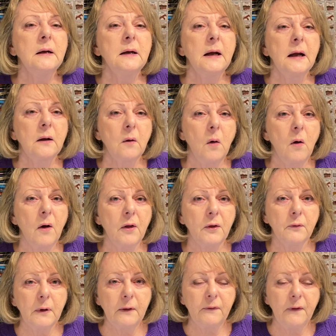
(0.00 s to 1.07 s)
in all
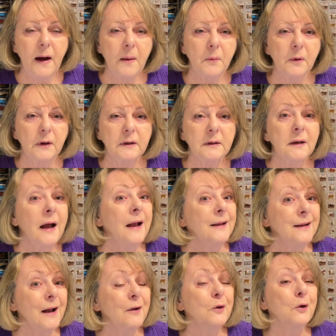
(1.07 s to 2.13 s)
three fabrics, and
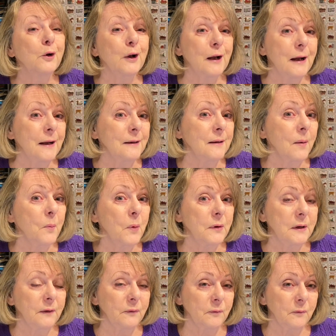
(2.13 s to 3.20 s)
yet you're going to end up with
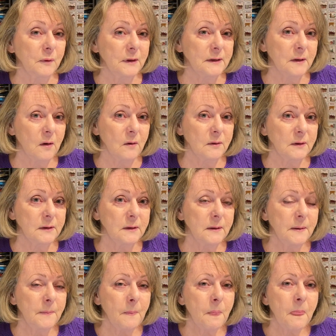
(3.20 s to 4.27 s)
different results.
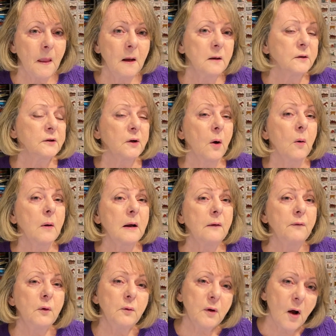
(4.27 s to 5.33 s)
So if
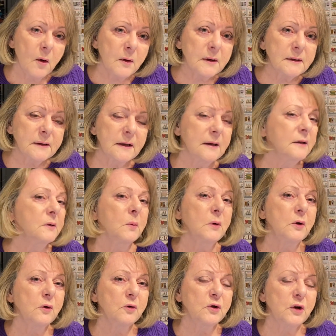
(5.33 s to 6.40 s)
you notice this when
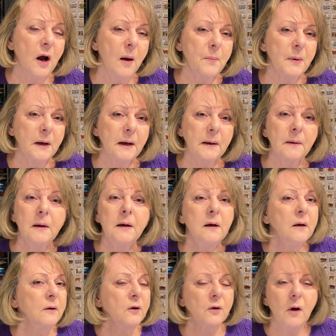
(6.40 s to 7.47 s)
you're shopping,
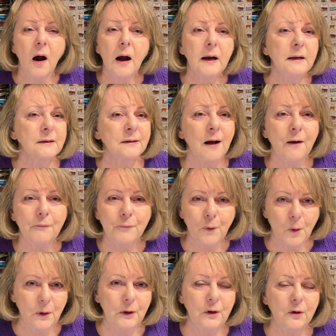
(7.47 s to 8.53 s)
your eye is not
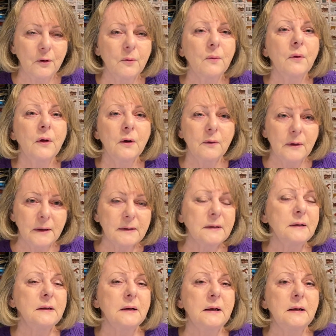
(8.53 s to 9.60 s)
fooling you. There is
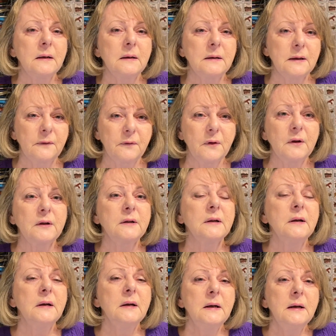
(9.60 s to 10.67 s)
indeed a difference
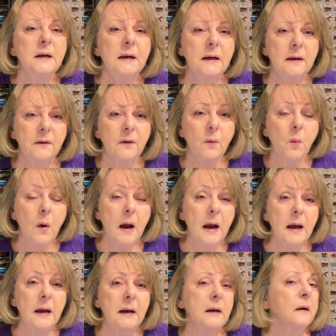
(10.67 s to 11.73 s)
in the
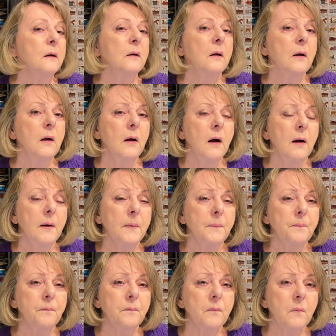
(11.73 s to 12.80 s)
way,
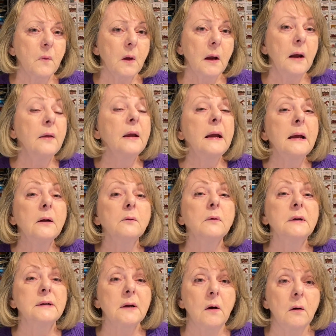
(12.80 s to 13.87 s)
and the end
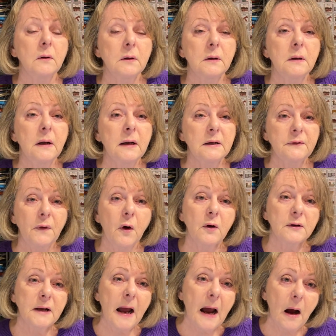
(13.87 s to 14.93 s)
result as far as
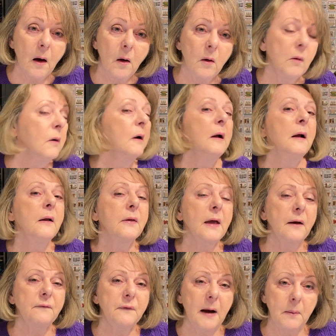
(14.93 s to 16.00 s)
how
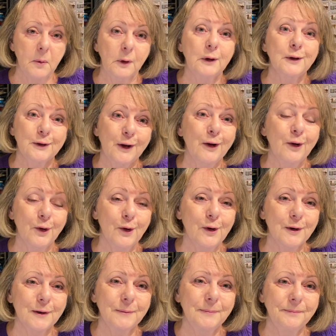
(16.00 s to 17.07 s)
that fabric is going to look.